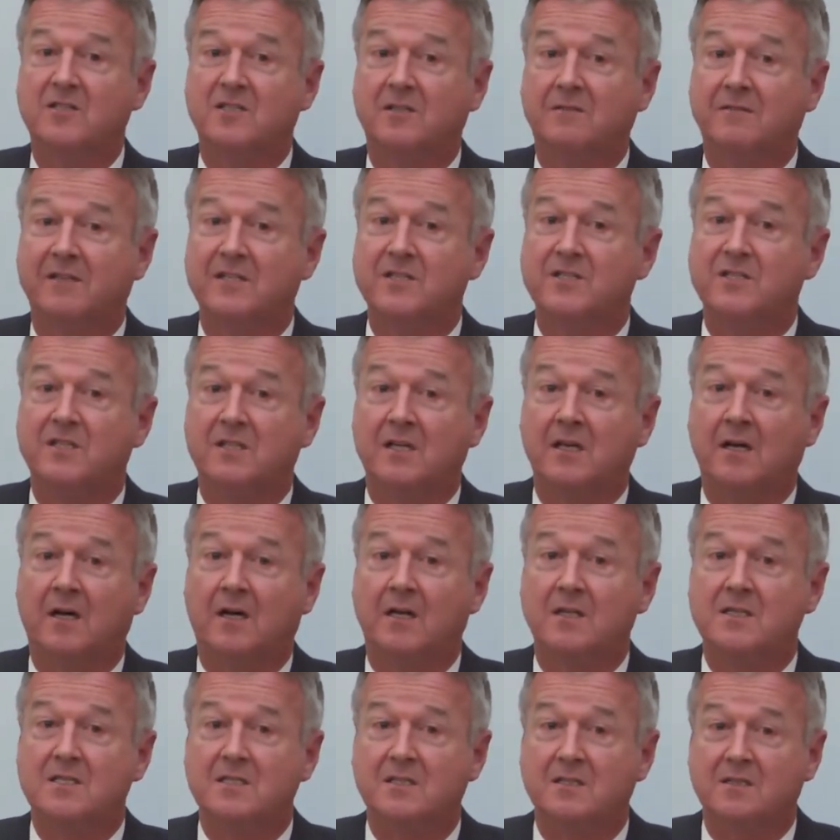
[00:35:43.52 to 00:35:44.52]
To which the
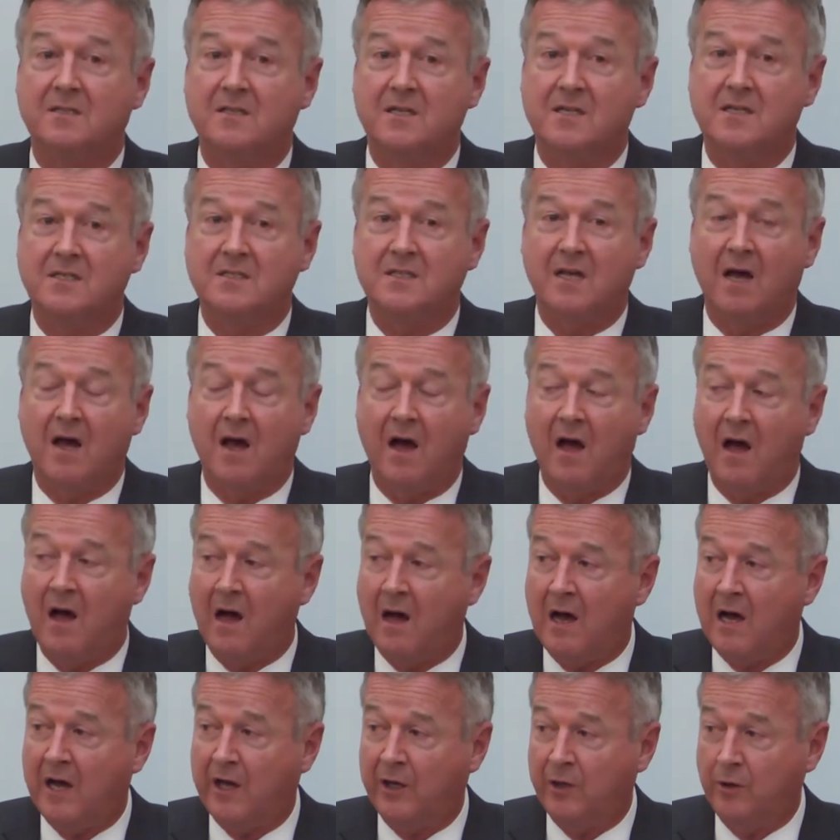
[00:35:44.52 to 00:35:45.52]
answer is,
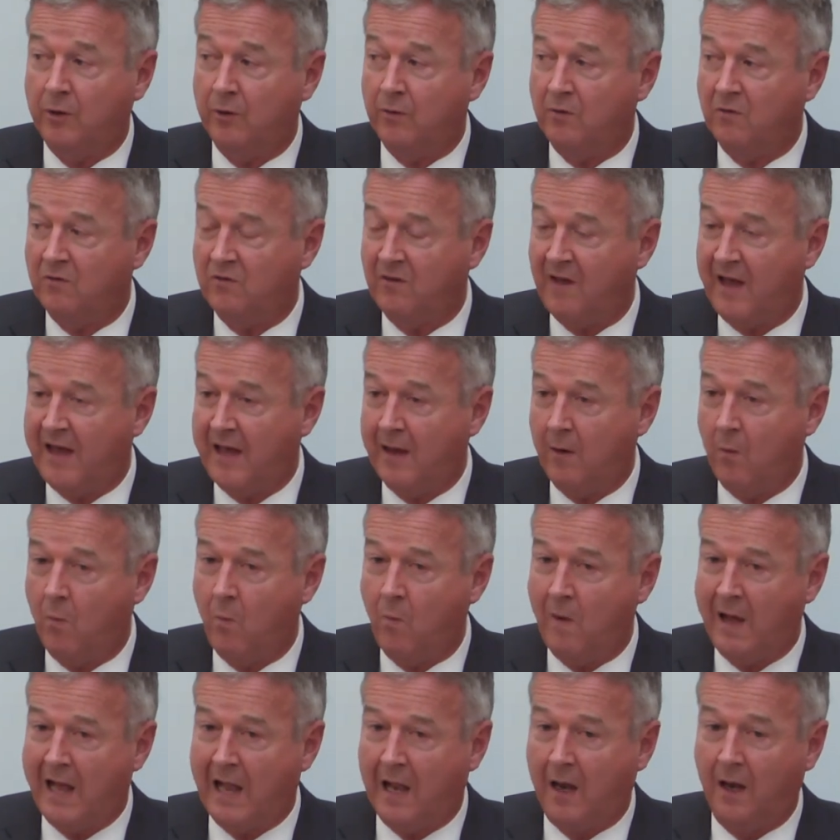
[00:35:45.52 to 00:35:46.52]
aha, you say,
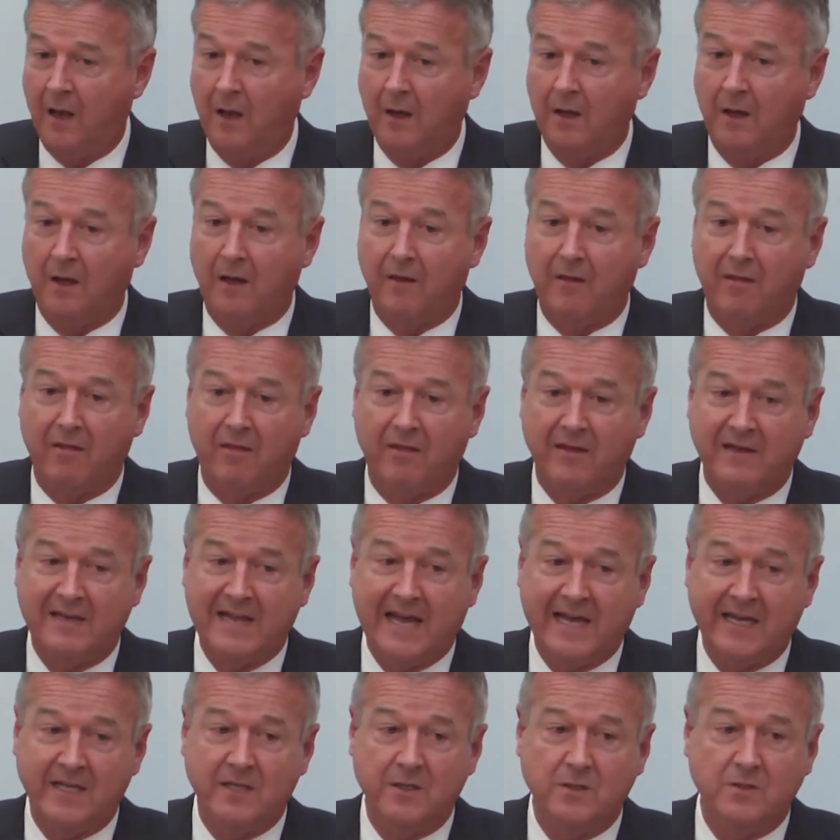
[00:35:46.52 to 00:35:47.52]
well, the
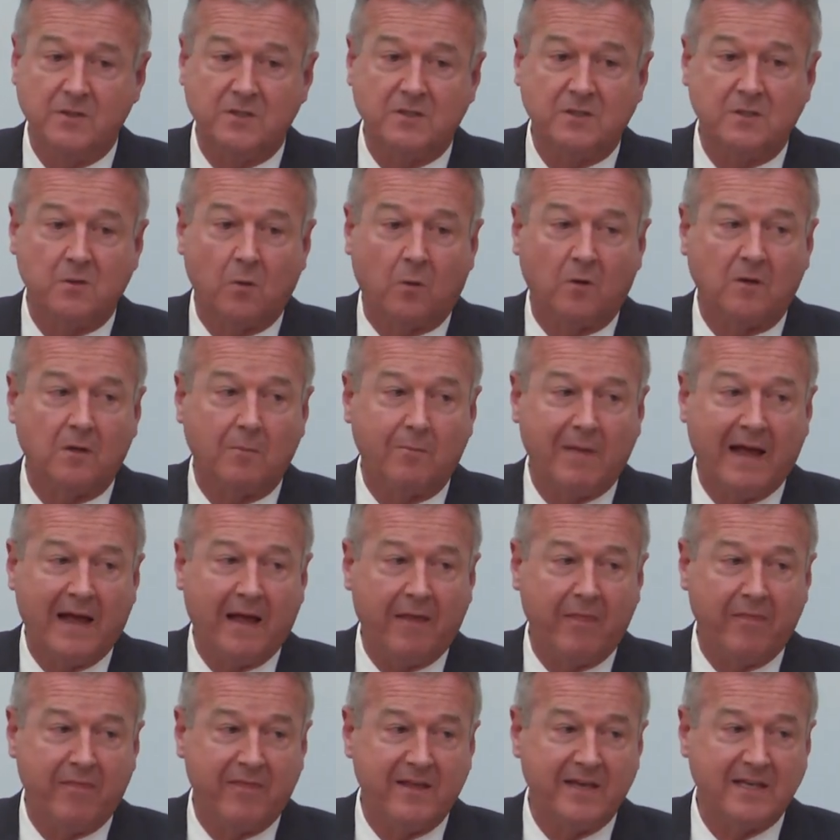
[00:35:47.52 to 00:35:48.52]
Danes thought
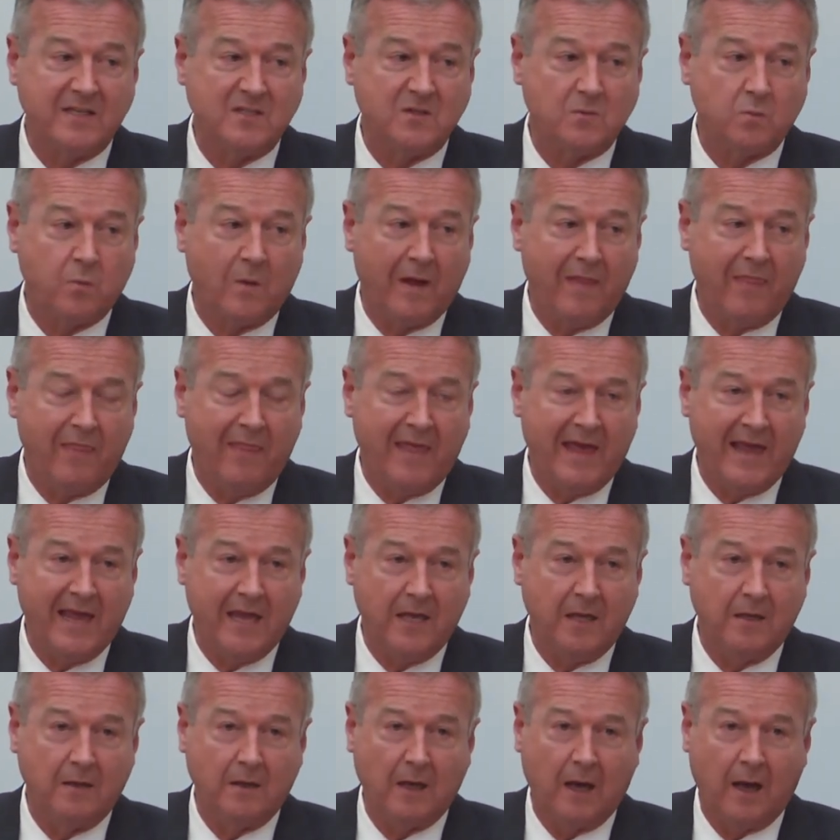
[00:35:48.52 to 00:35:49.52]
about this when
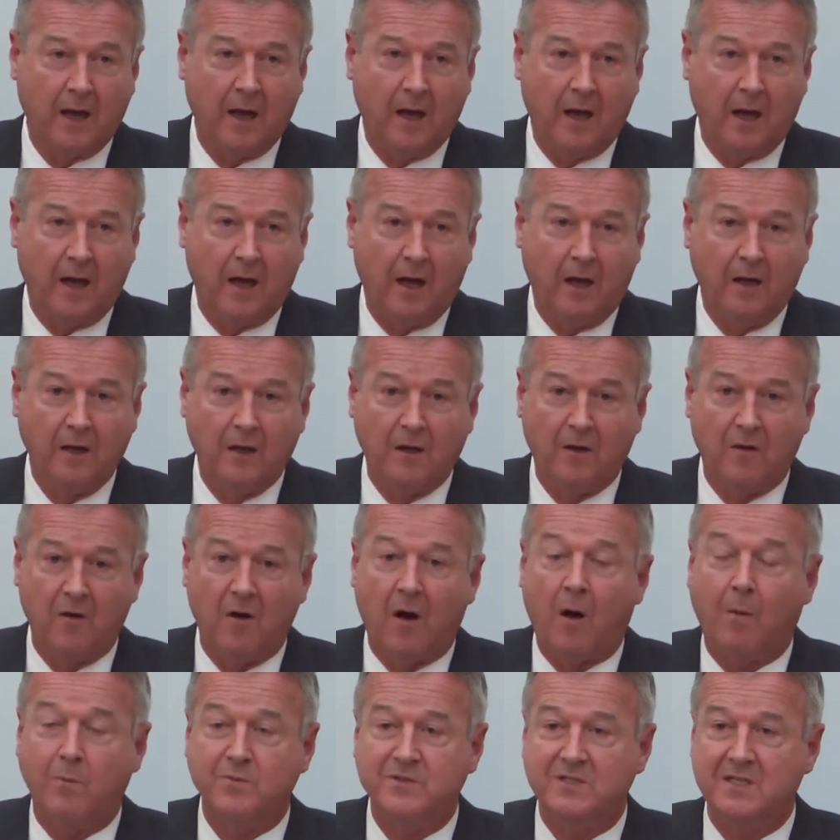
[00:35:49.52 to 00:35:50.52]
they
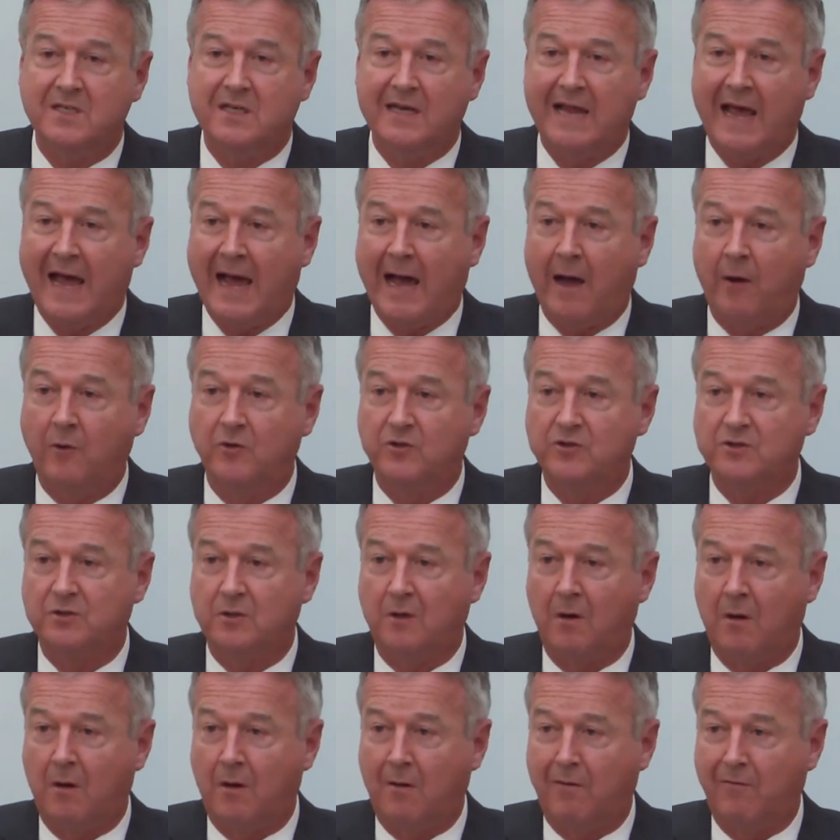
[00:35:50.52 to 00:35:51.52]
opted out
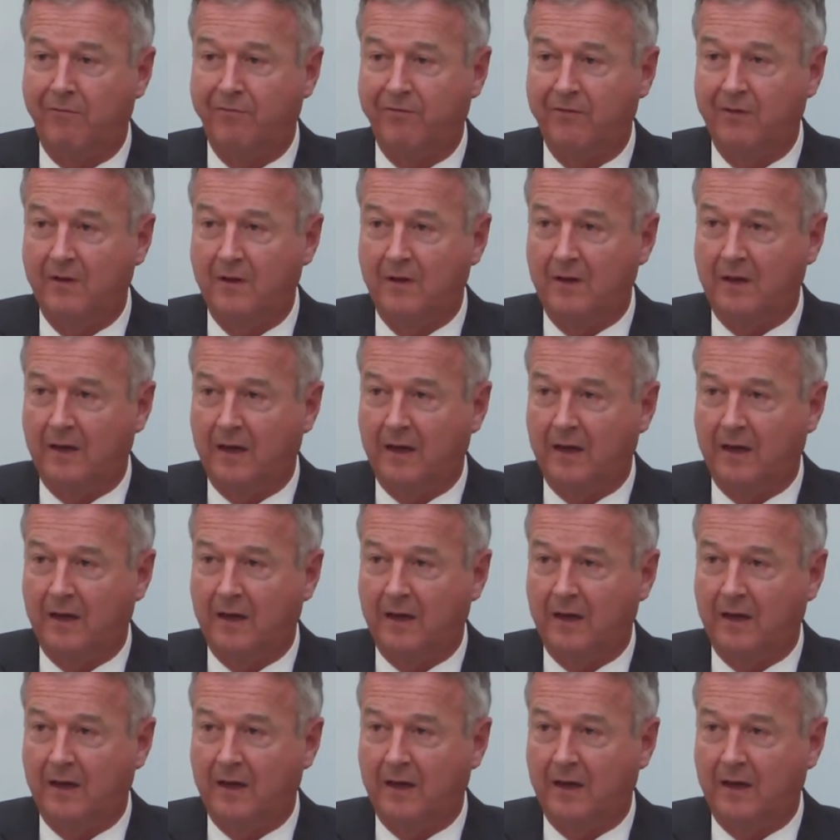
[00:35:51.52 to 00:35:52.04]
of